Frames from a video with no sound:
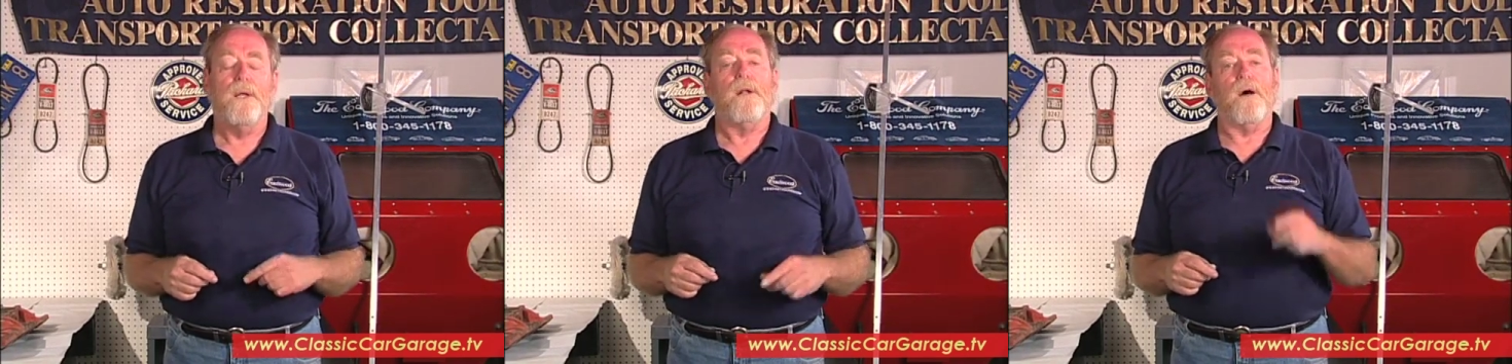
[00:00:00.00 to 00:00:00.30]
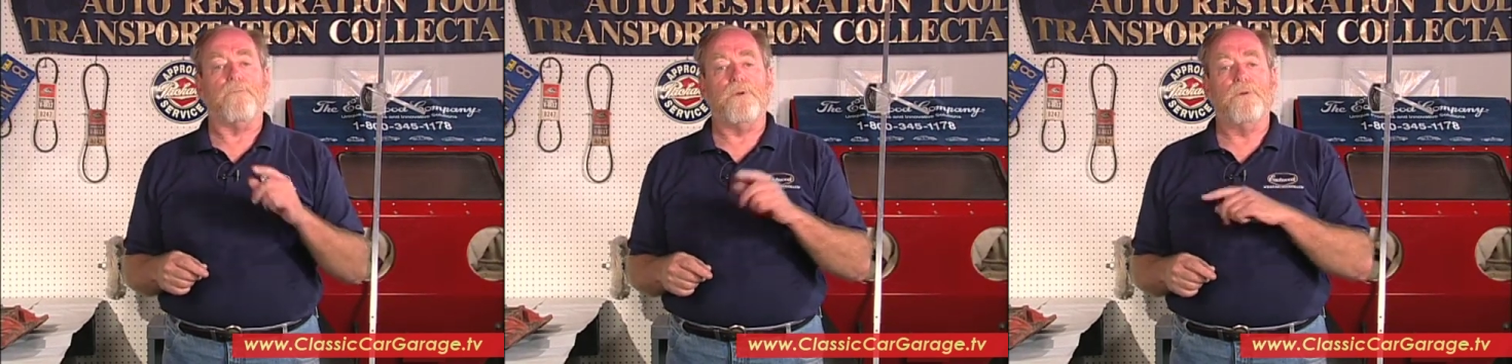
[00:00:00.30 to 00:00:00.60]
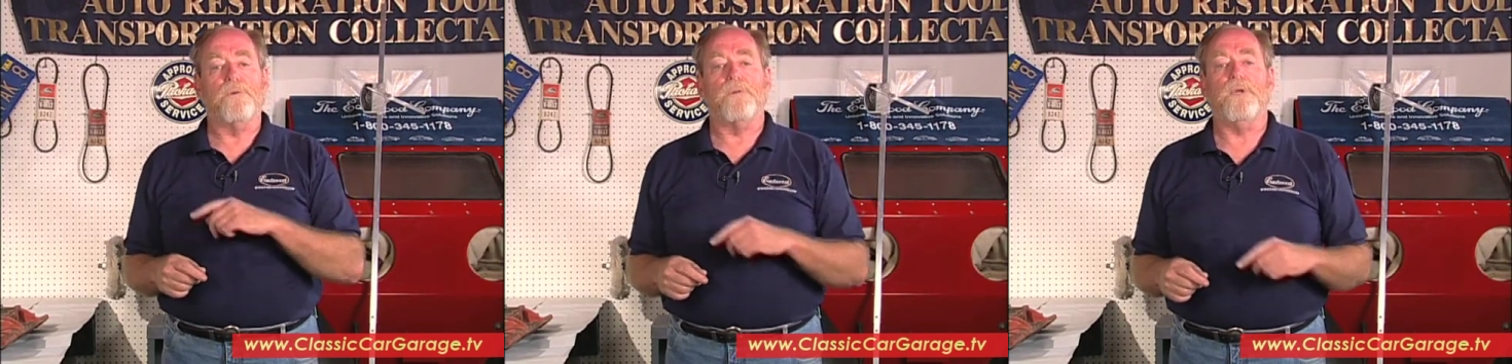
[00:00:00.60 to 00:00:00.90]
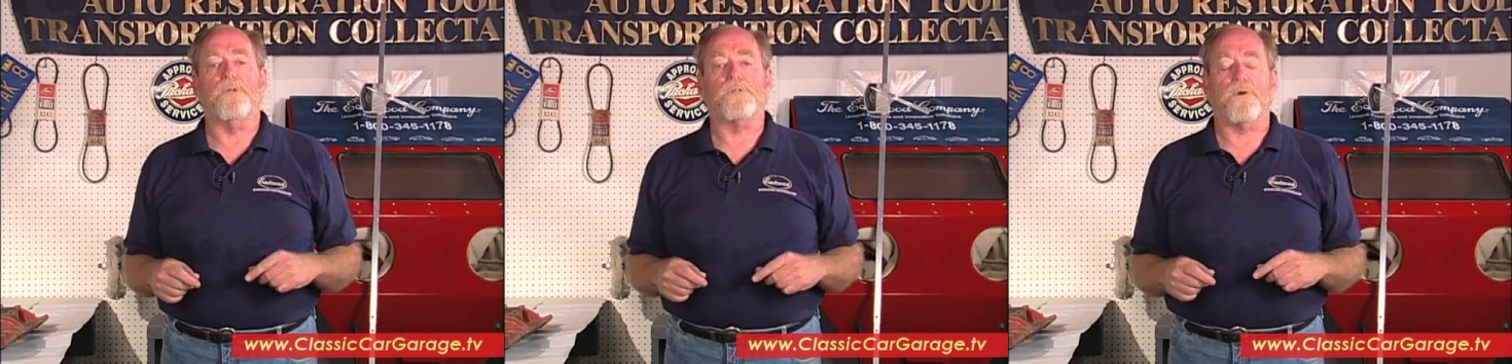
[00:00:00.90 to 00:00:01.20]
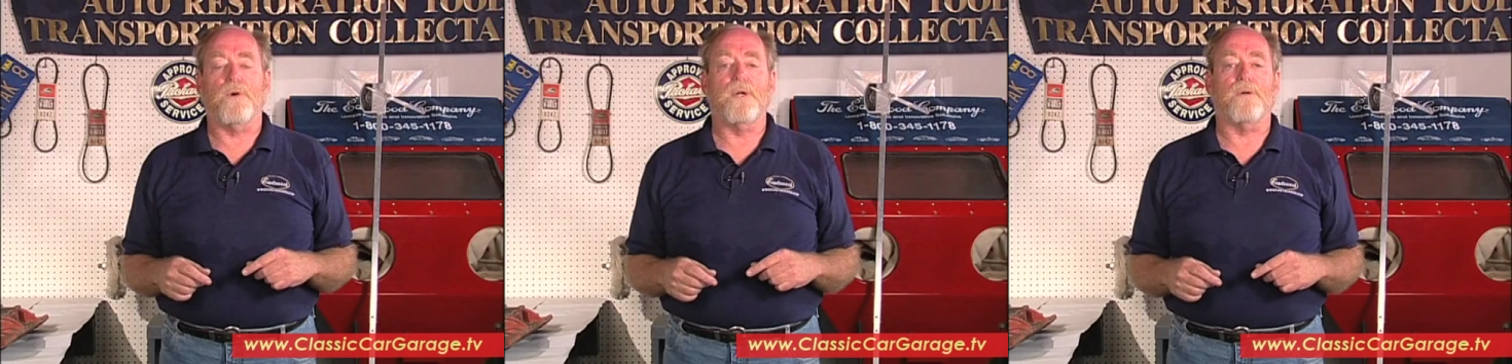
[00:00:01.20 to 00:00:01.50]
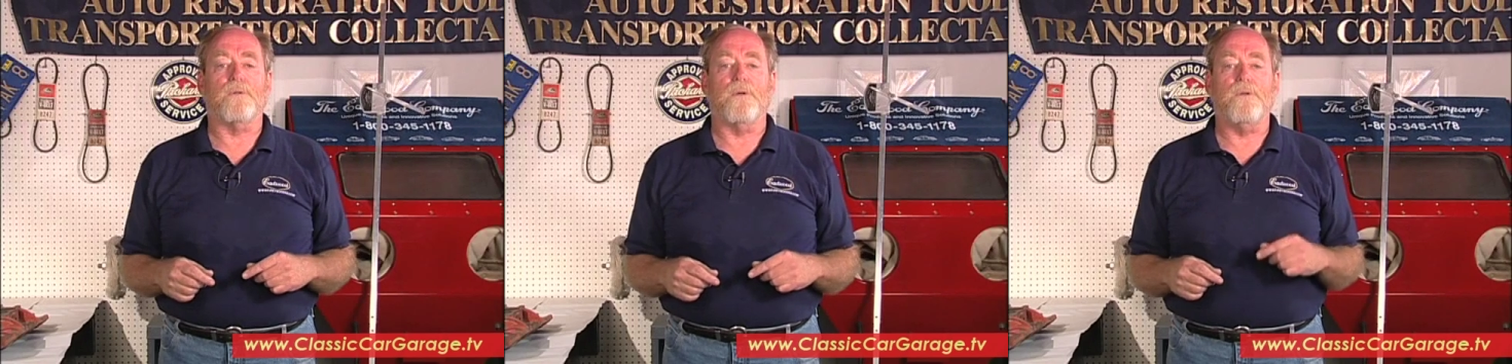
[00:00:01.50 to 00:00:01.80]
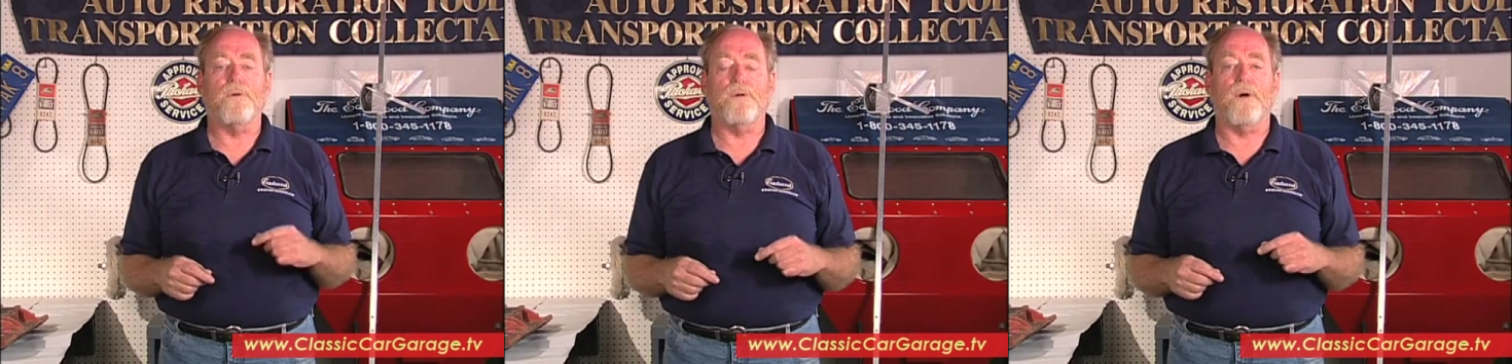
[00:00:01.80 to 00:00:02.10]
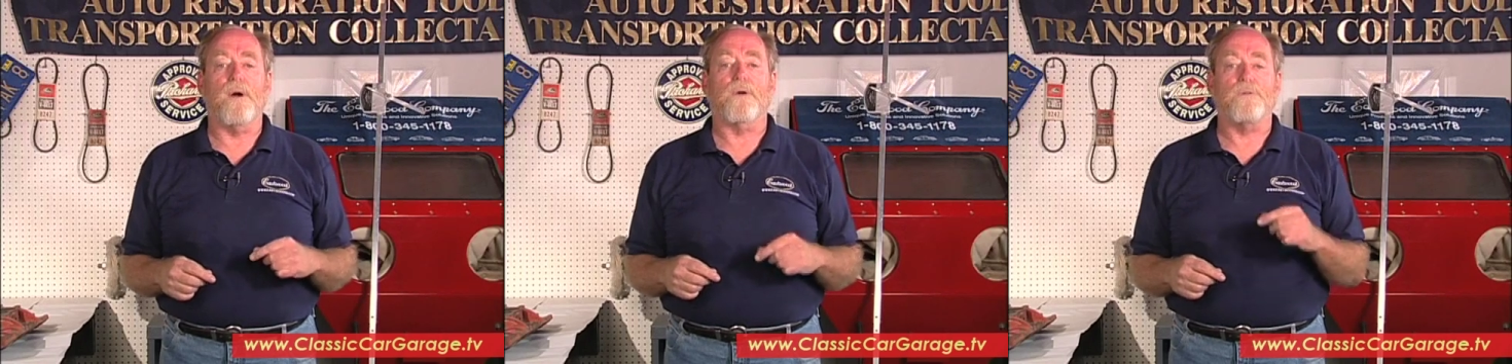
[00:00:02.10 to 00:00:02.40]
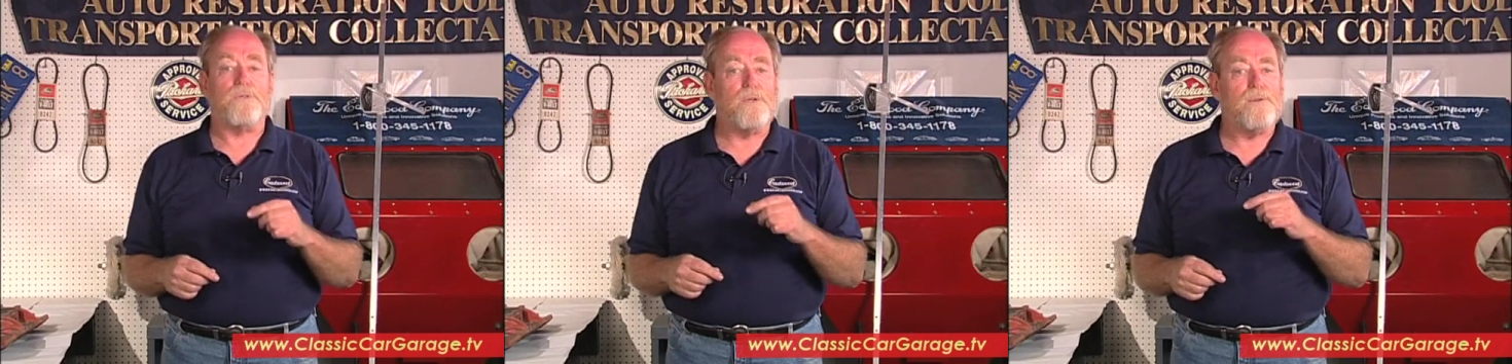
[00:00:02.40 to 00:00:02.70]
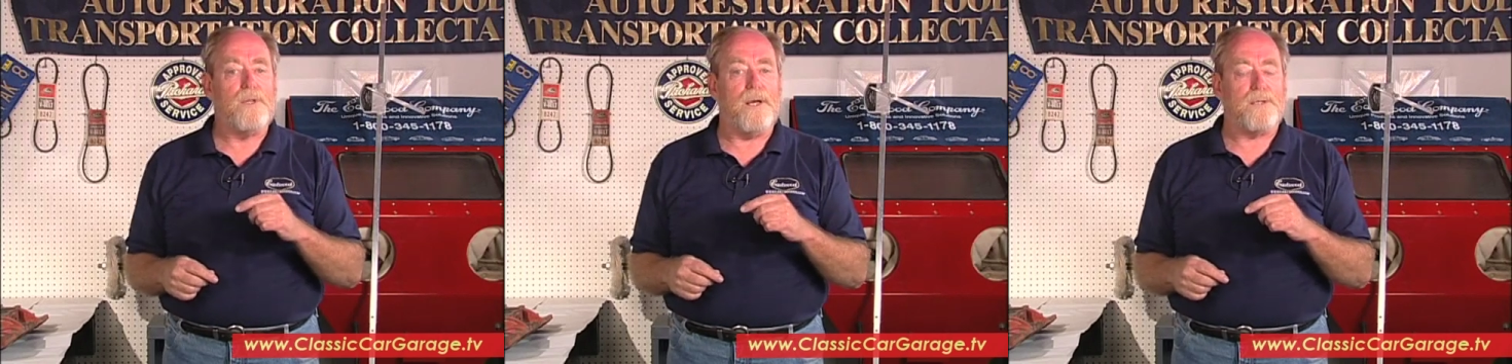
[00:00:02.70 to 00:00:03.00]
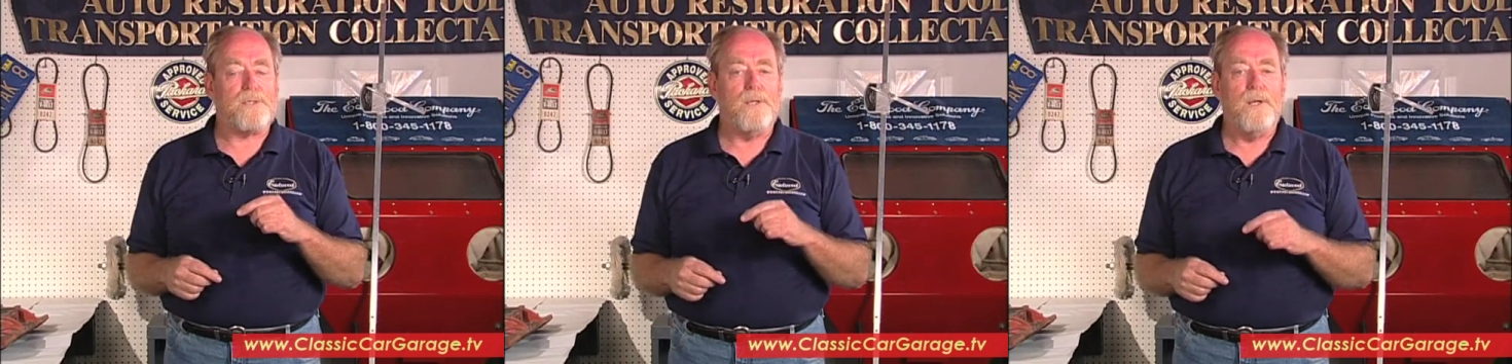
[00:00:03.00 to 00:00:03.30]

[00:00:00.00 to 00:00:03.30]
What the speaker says: Now, if you don't think it's critical on your car, consider this.